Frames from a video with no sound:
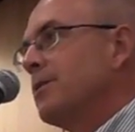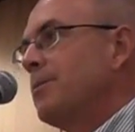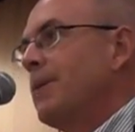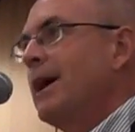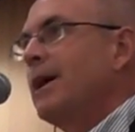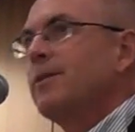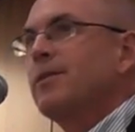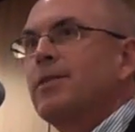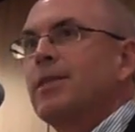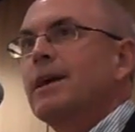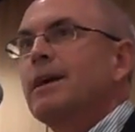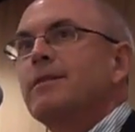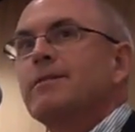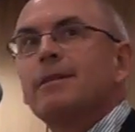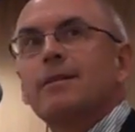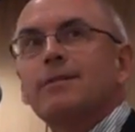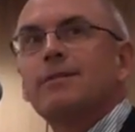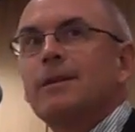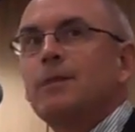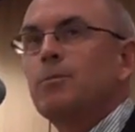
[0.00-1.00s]
about things
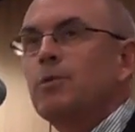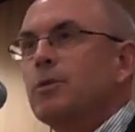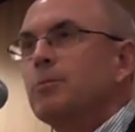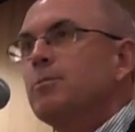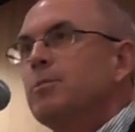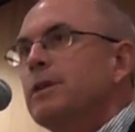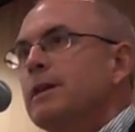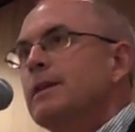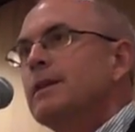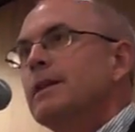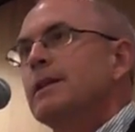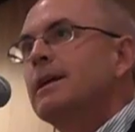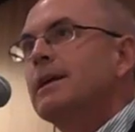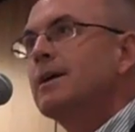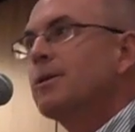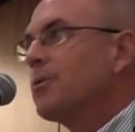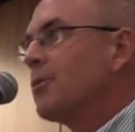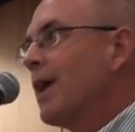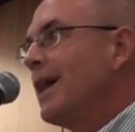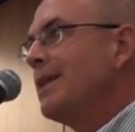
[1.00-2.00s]
that seem completely
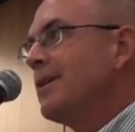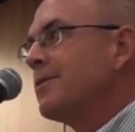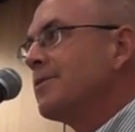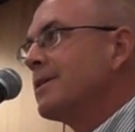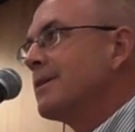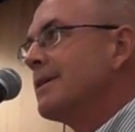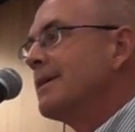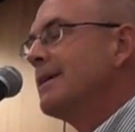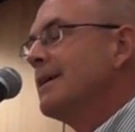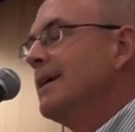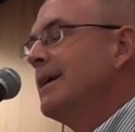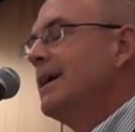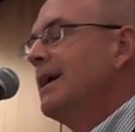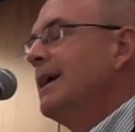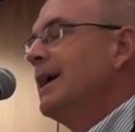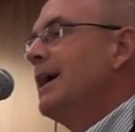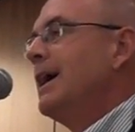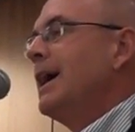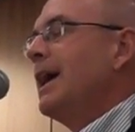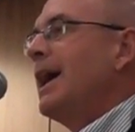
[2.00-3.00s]
irrelevant.
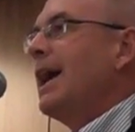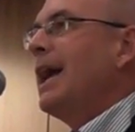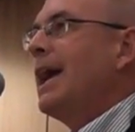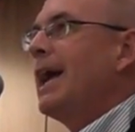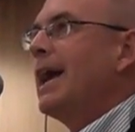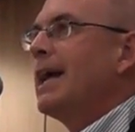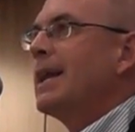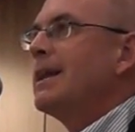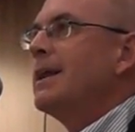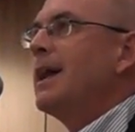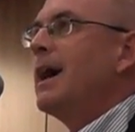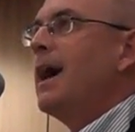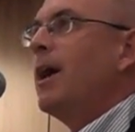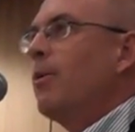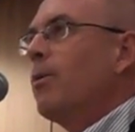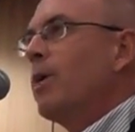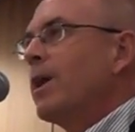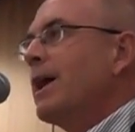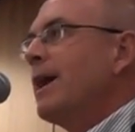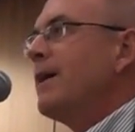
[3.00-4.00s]
And
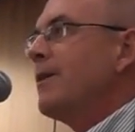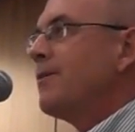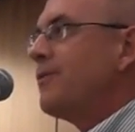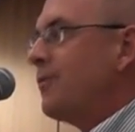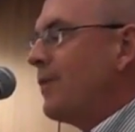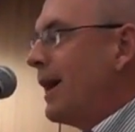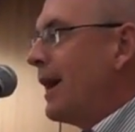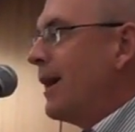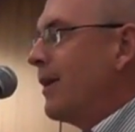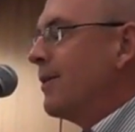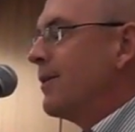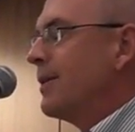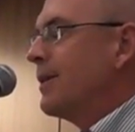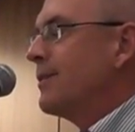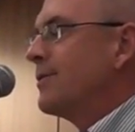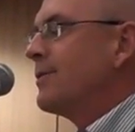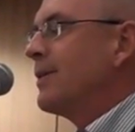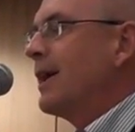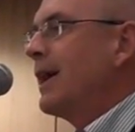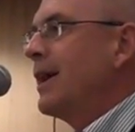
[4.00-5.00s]
what I have found
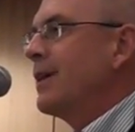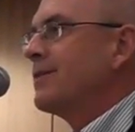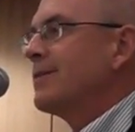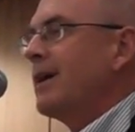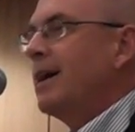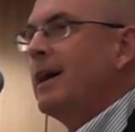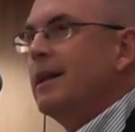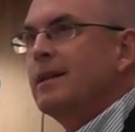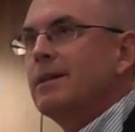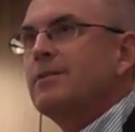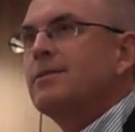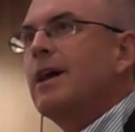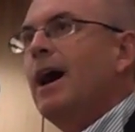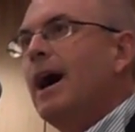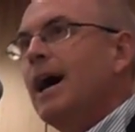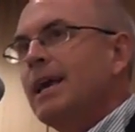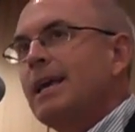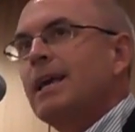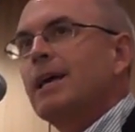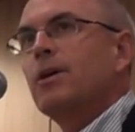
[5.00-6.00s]
is, as at least
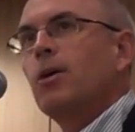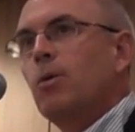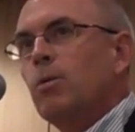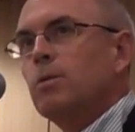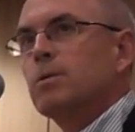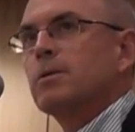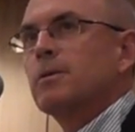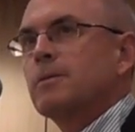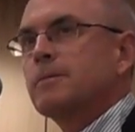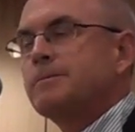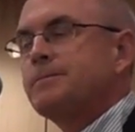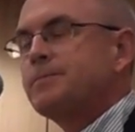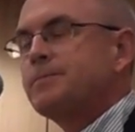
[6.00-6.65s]
I get older,